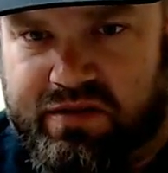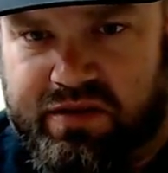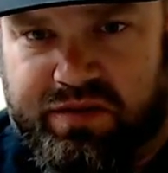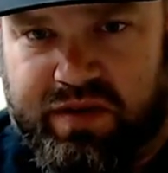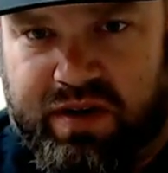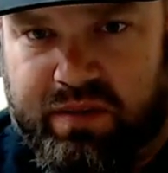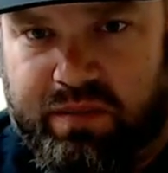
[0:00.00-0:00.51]

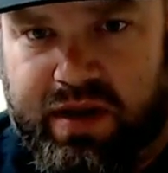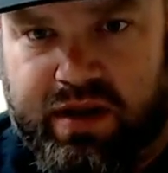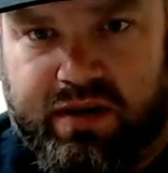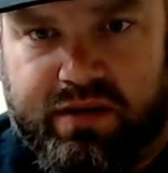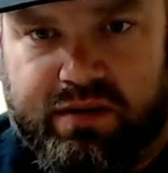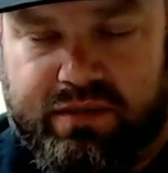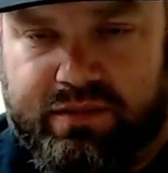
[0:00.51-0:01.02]
if I make
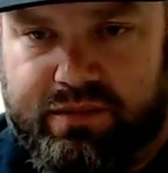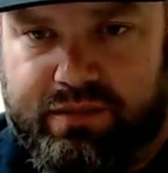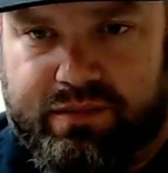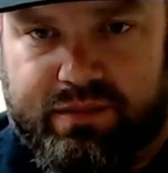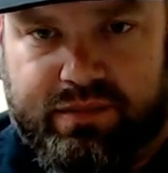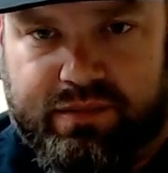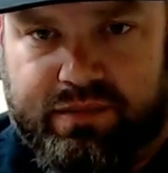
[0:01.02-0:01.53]

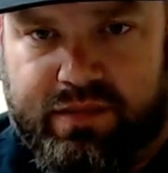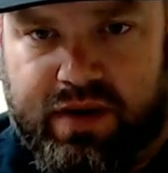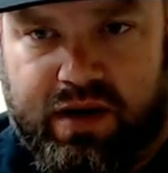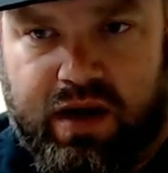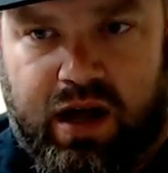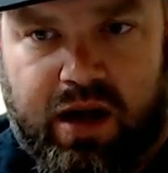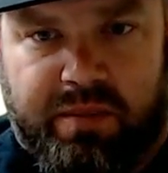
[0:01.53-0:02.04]
a
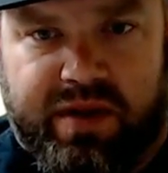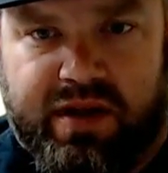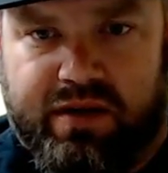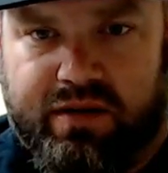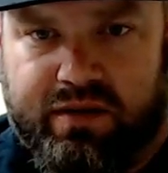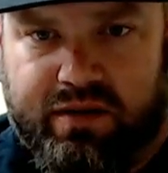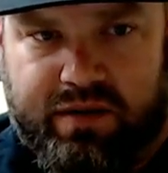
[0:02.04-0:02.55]
comment
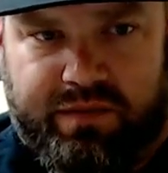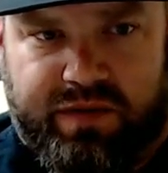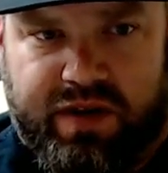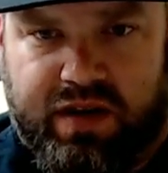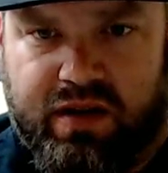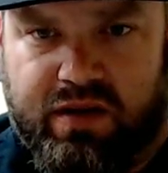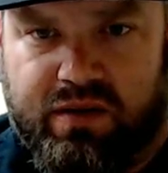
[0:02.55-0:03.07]
or a
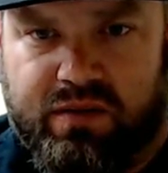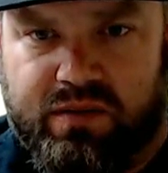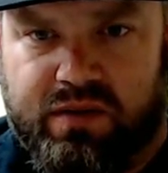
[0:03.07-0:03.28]
video